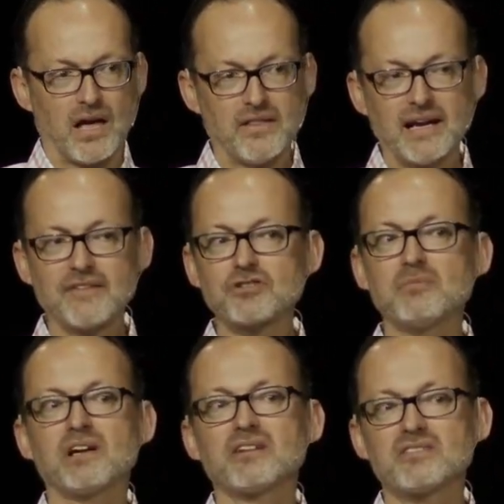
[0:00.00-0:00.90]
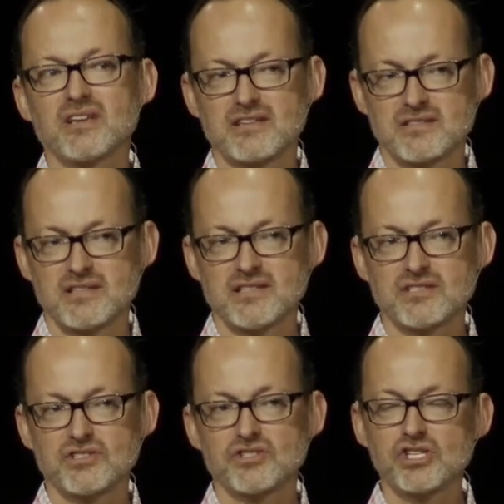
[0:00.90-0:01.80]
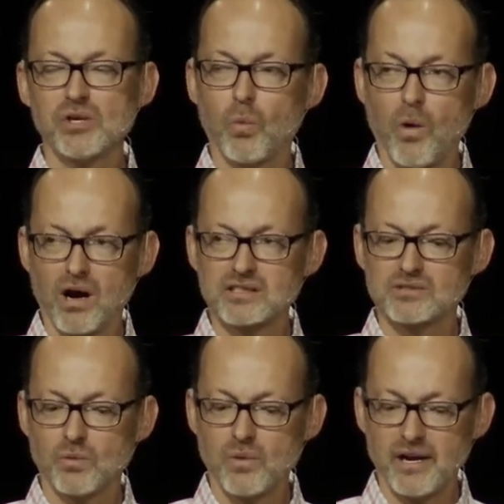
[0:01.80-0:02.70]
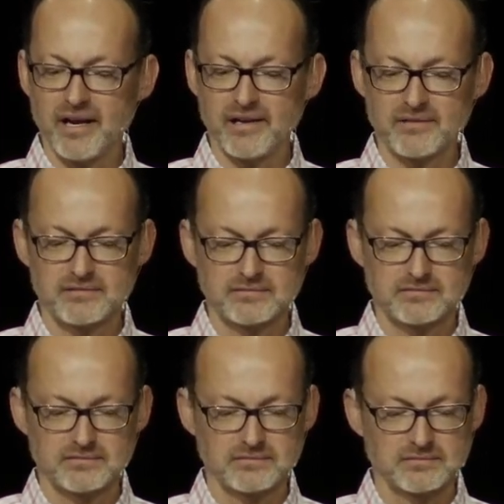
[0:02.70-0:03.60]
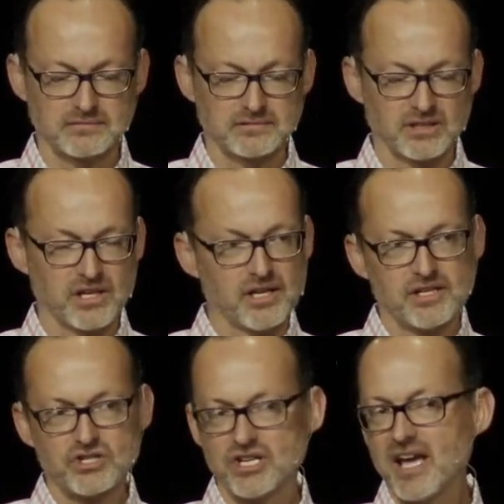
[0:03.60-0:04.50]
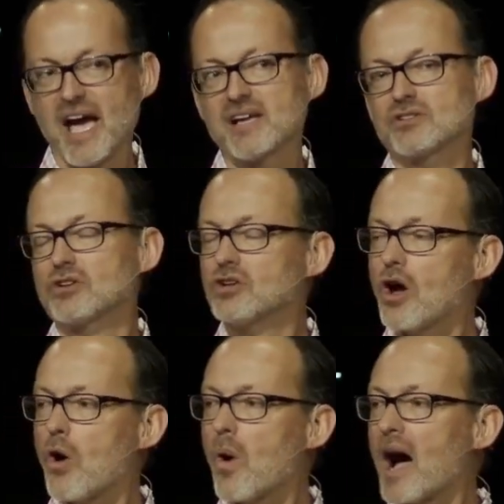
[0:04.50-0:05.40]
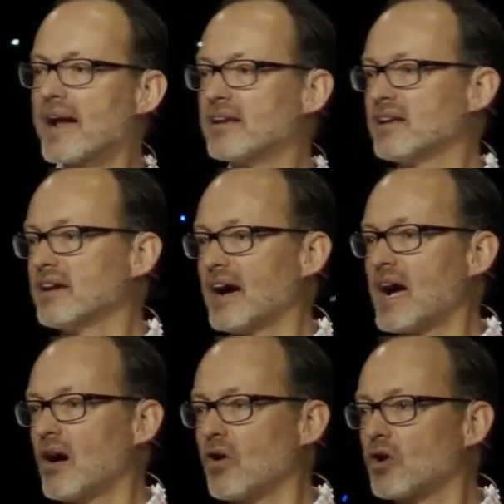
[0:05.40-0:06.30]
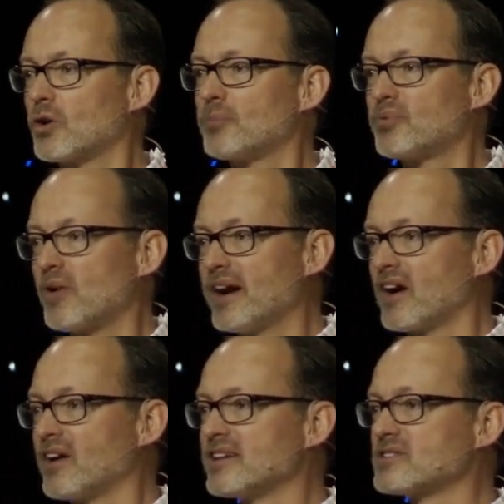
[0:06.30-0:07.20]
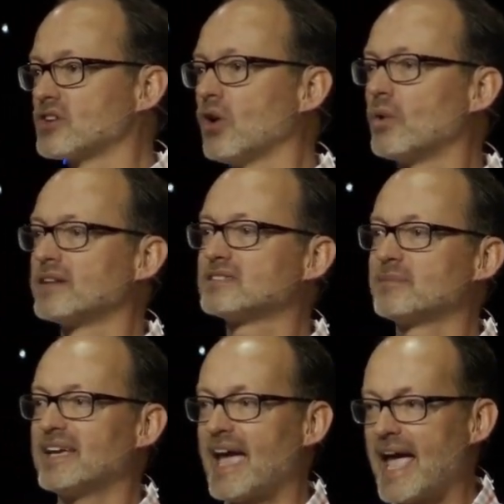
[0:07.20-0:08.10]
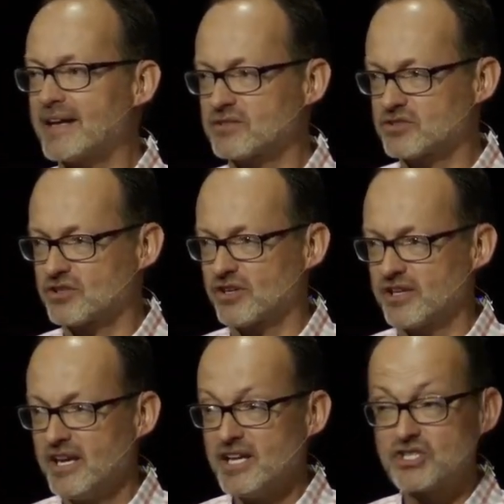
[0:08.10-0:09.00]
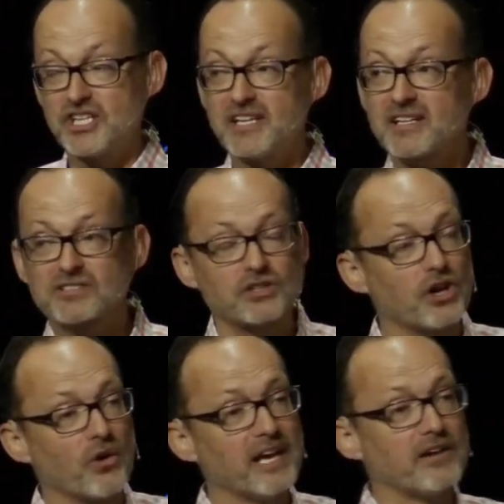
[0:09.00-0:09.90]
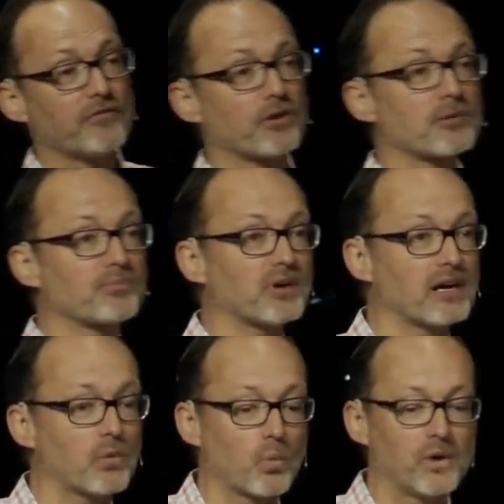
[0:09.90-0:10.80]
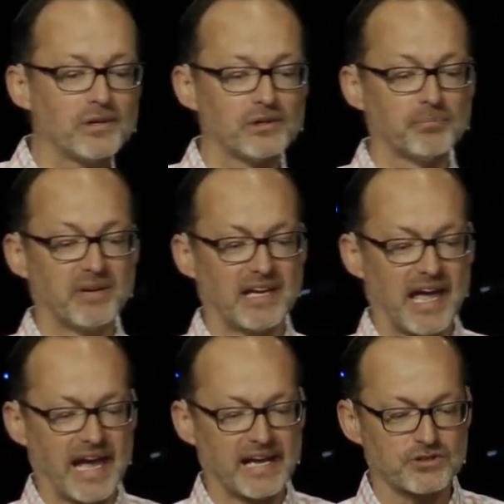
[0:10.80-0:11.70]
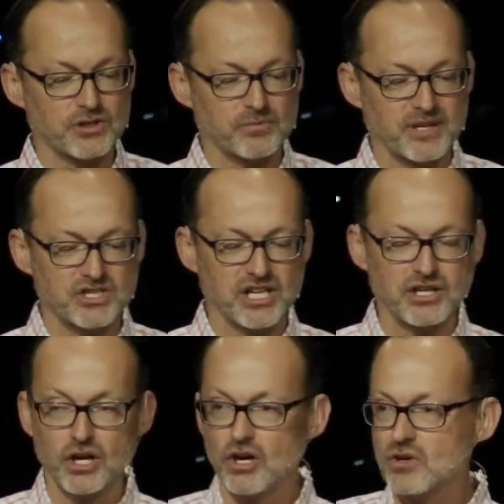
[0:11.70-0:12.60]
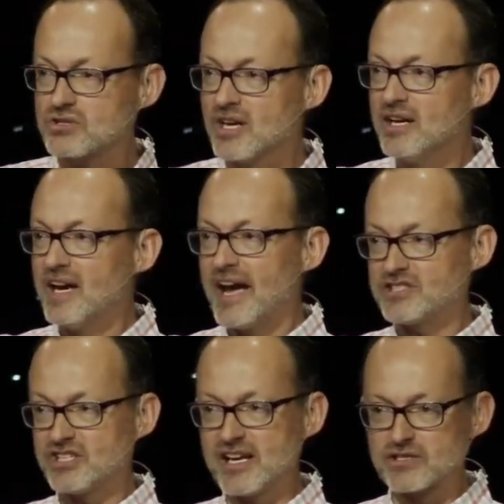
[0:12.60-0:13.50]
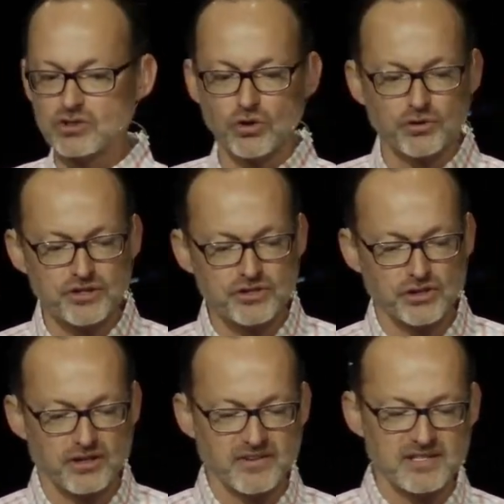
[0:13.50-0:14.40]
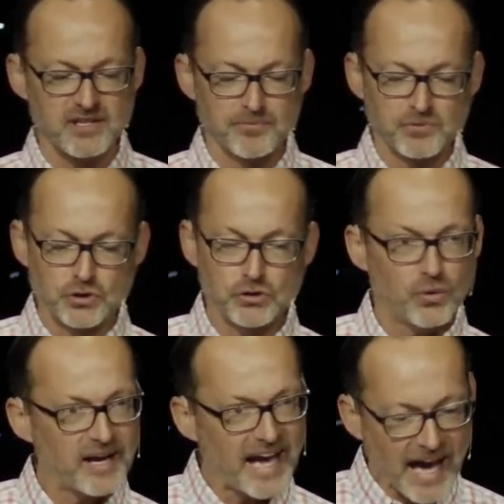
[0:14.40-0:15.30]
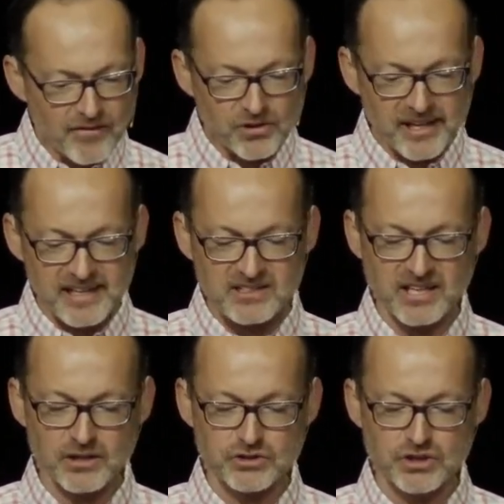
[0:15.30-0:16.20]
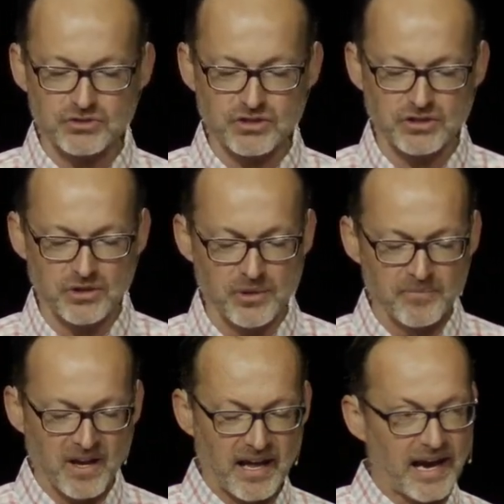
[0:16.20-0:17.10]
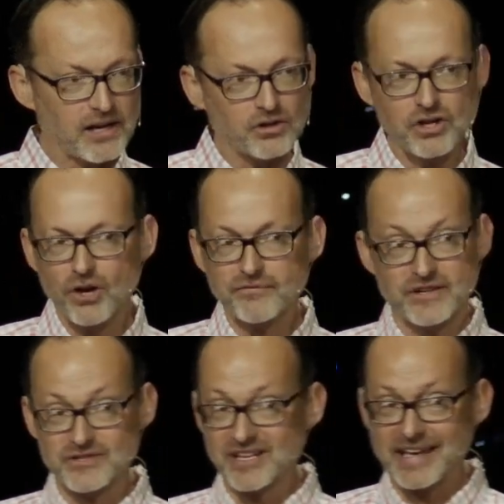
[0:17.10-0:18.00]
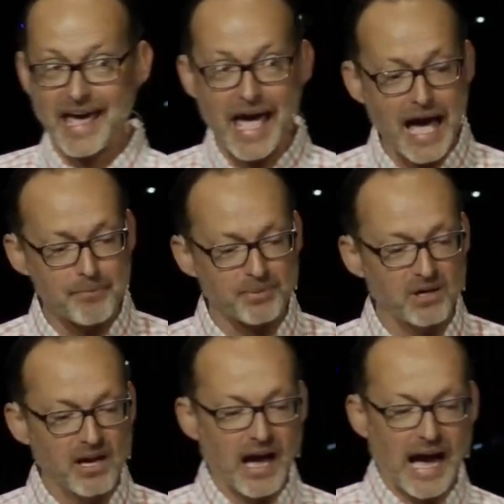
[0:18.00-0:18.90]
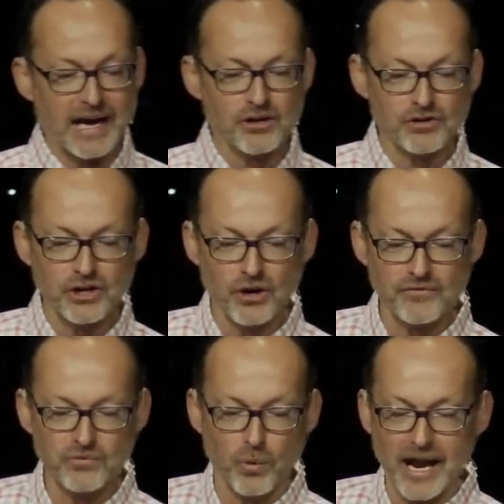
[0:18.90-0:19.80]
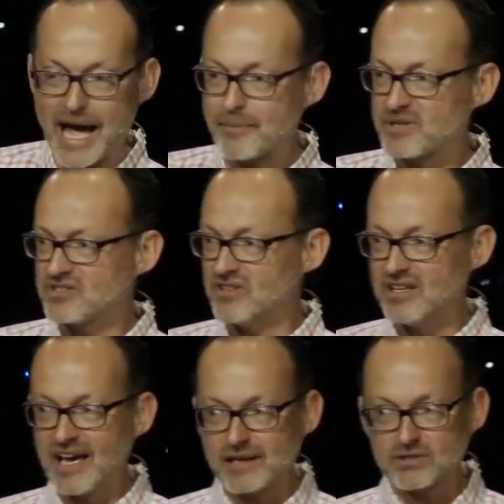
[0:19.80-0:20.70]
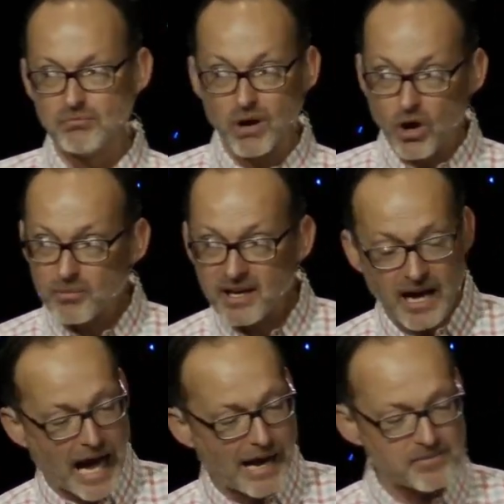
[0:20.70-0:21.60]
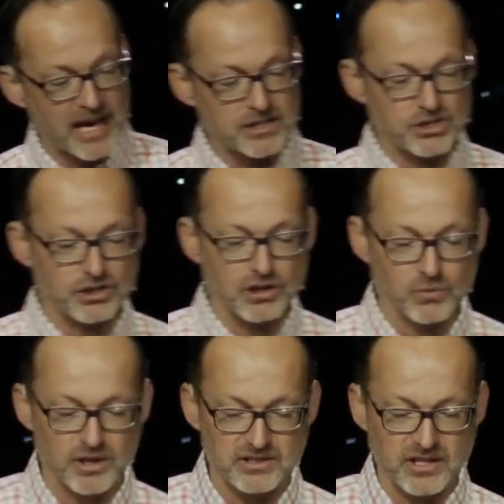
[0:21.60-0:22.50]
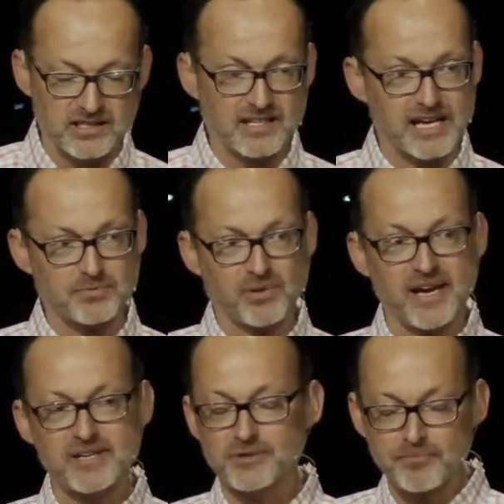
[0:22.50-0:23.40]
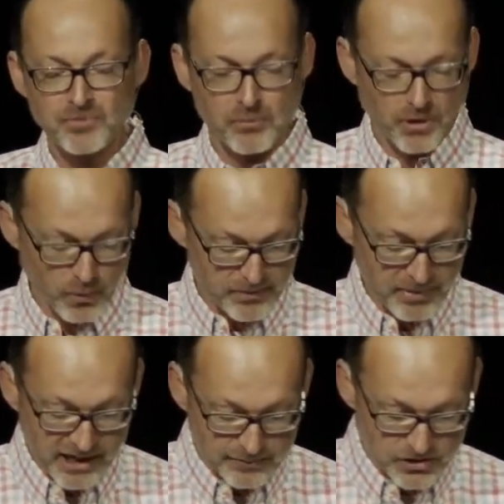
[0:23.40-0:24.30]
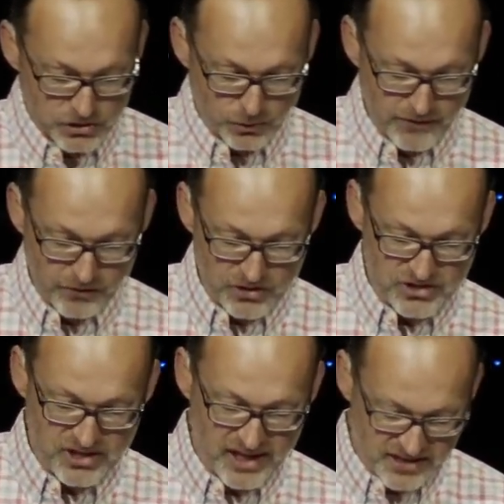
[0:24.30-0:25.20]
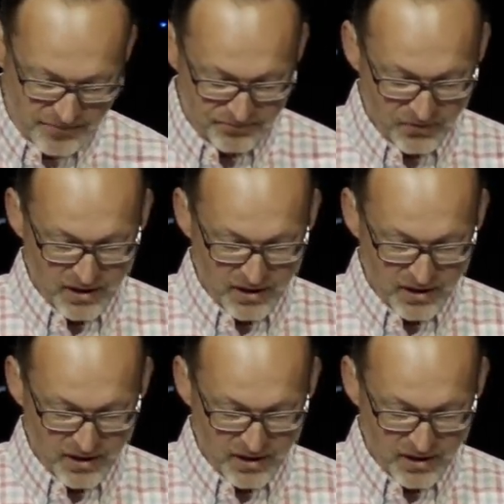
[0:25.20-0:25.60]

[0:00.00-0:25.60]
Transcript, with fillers: And then after Mary says this, she walks away. She has no idea how her prayer is going to be answered. She doesn't know if her prayer will be answered, but she knows and she has told the servants, Do whatever he tells you to do. And I don't know if there's a gap. I don't know if what happens in the next moment. I'm not sure what takes place, but we pick up the story, verse 6.